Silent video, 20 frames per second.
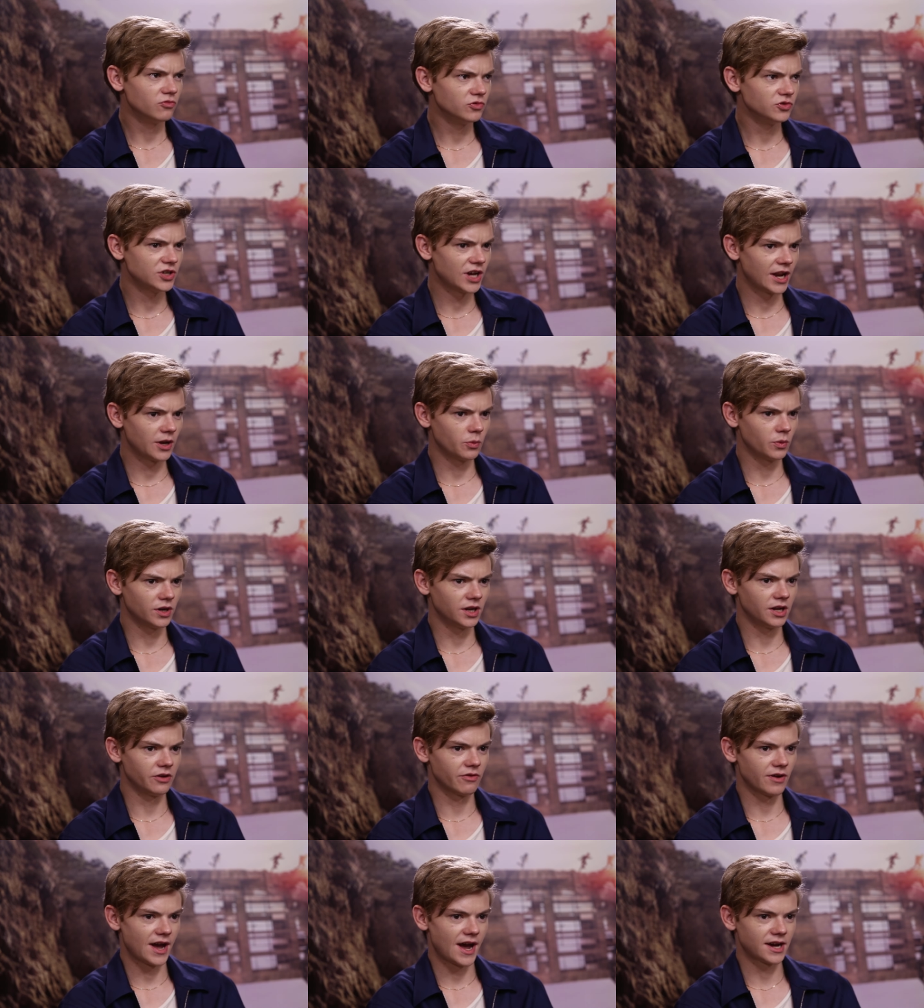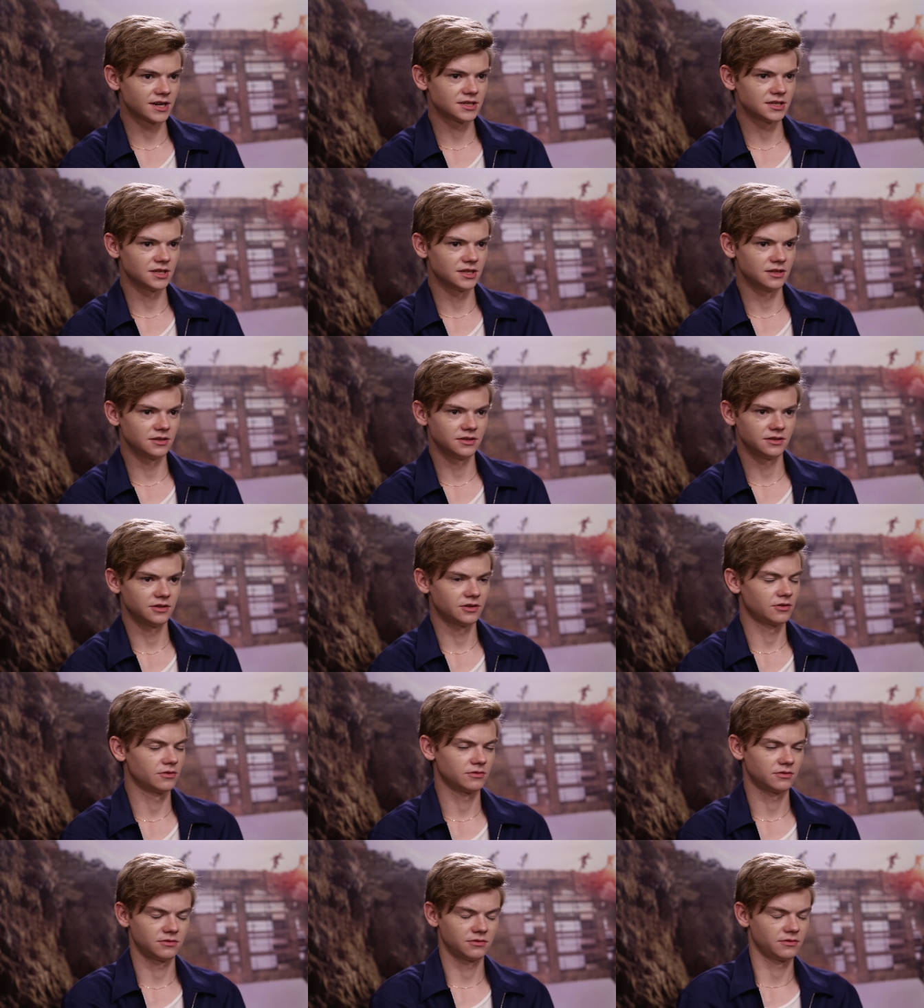genuinely react in, and you
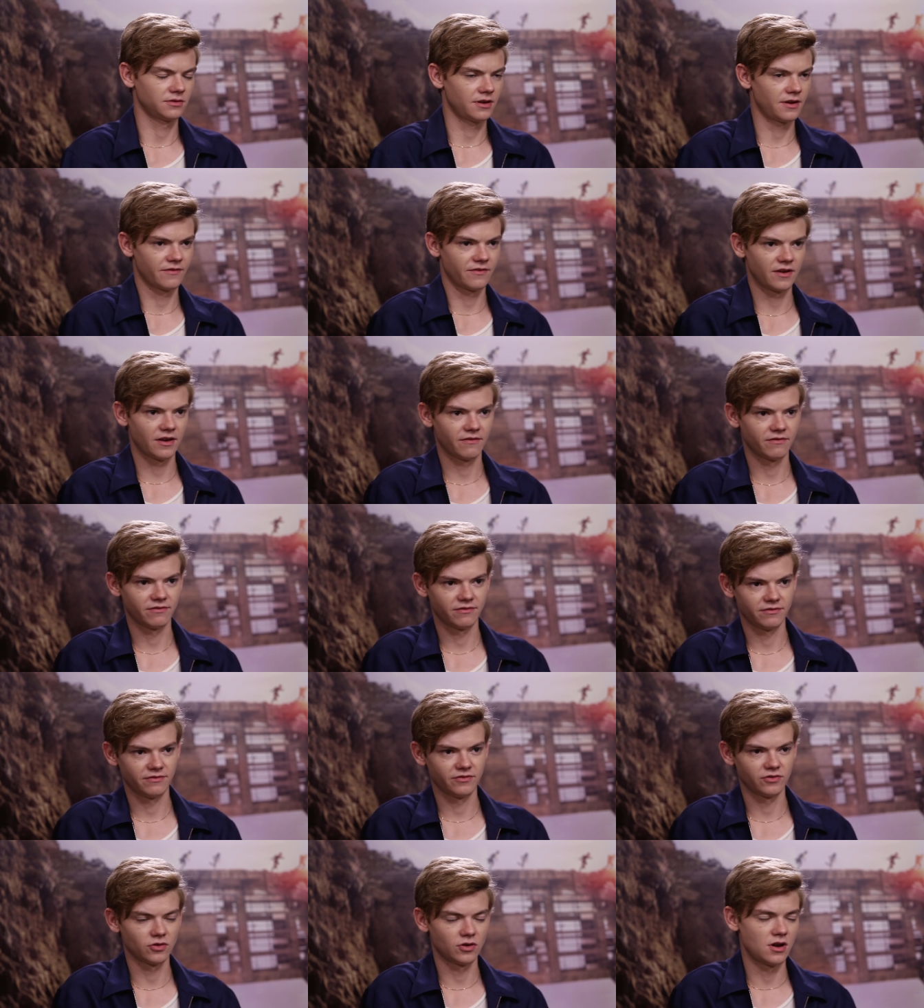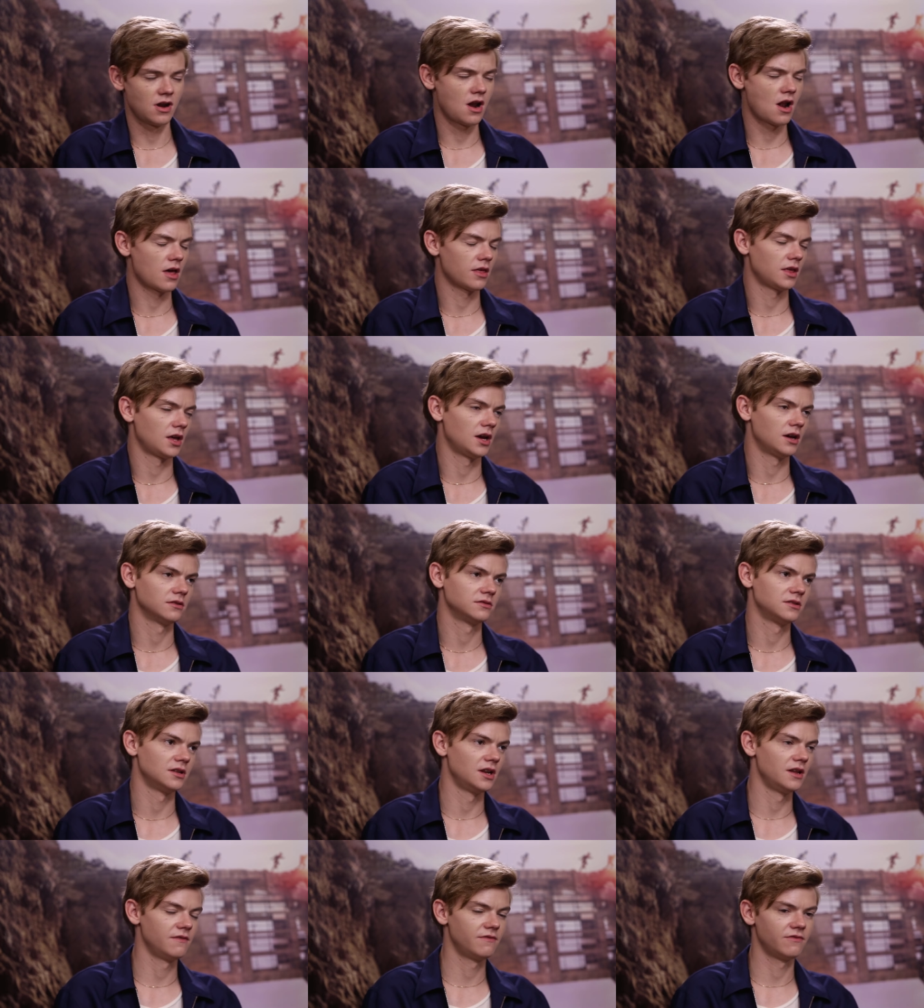know if if you've got nothing else
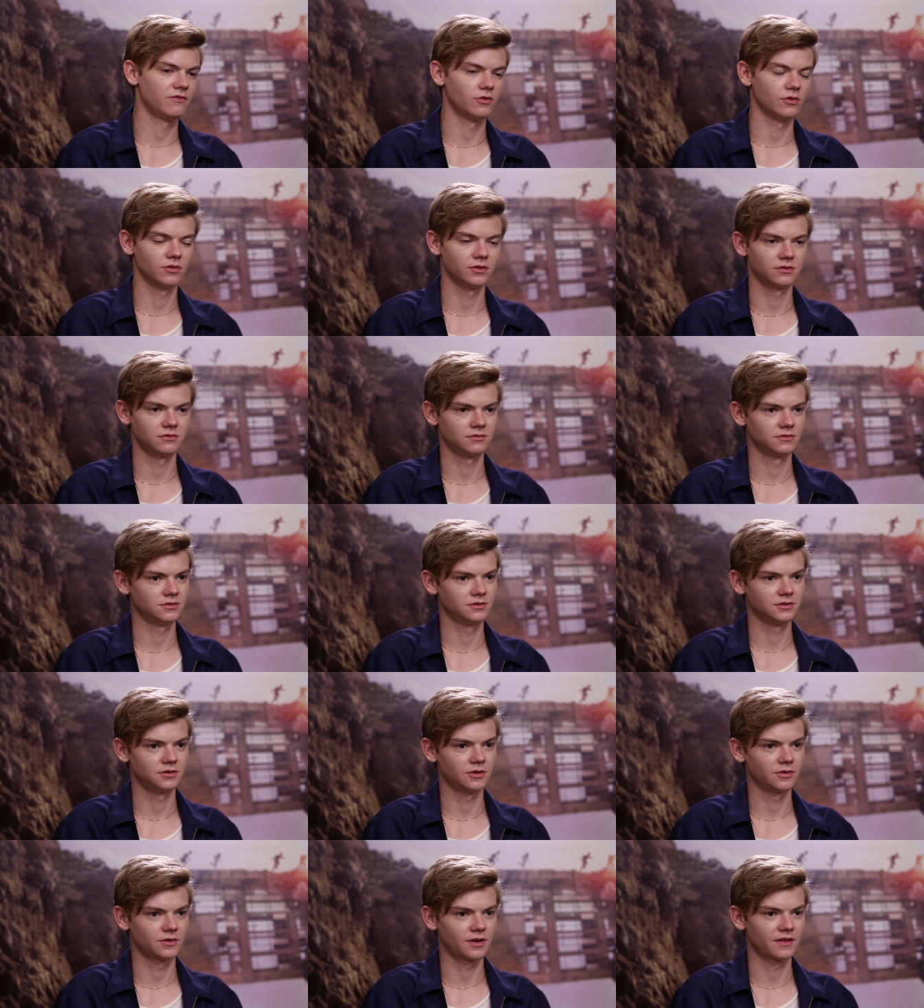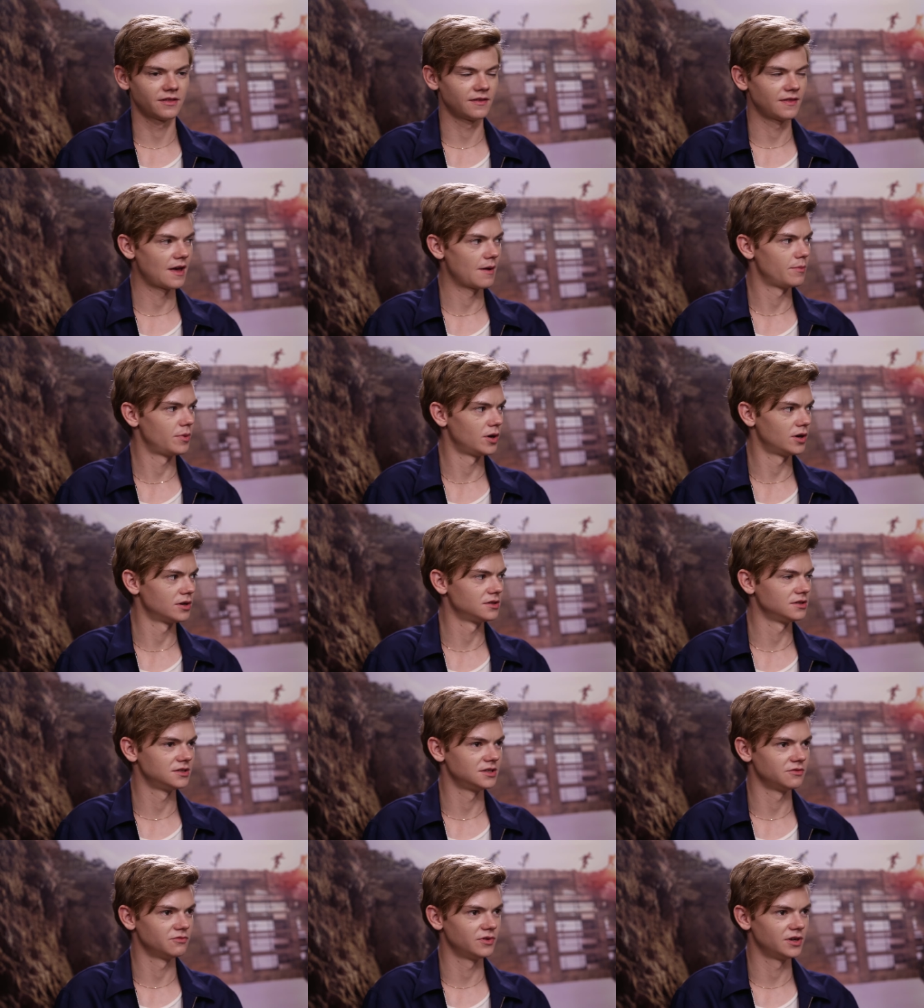to live for, then you know I think that party
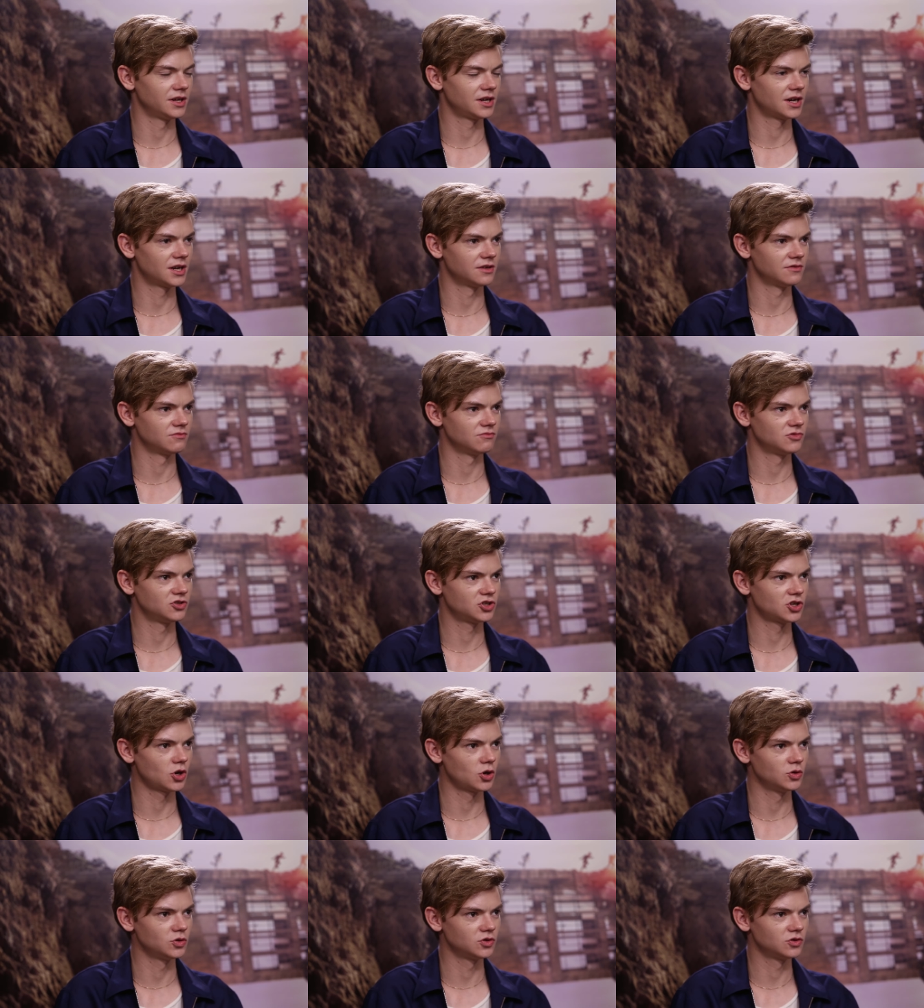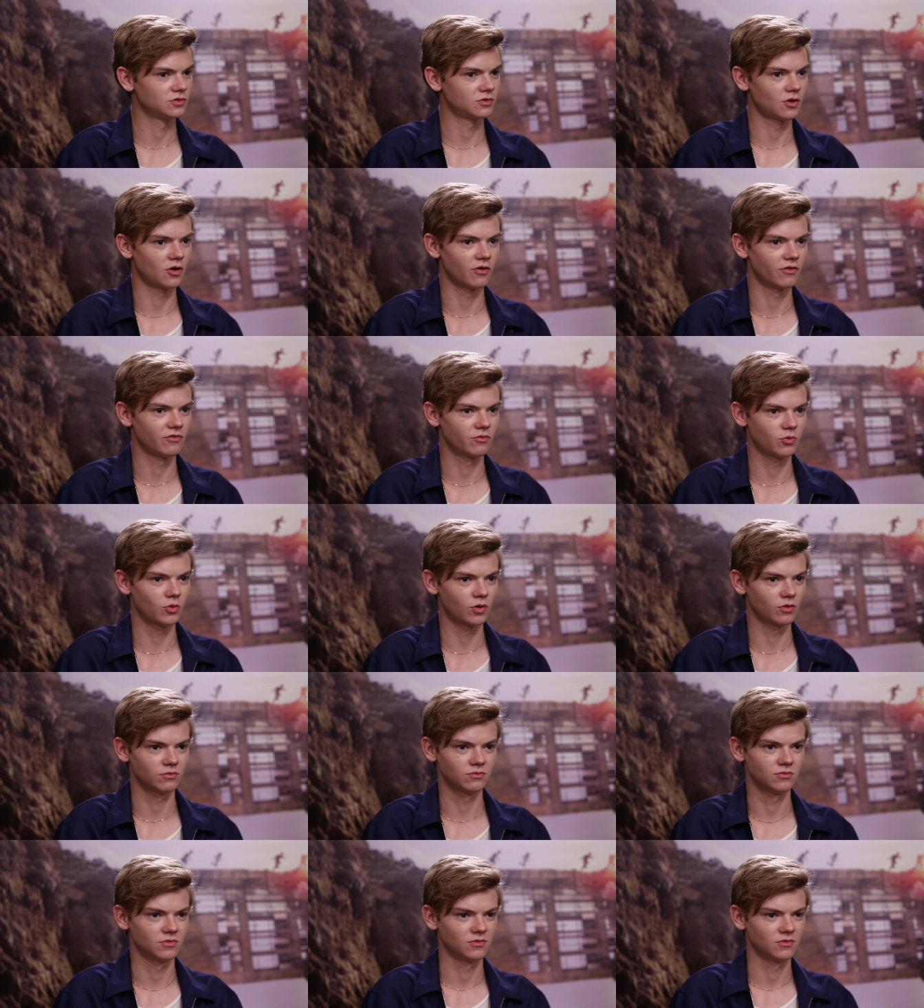scene really kind of shows off what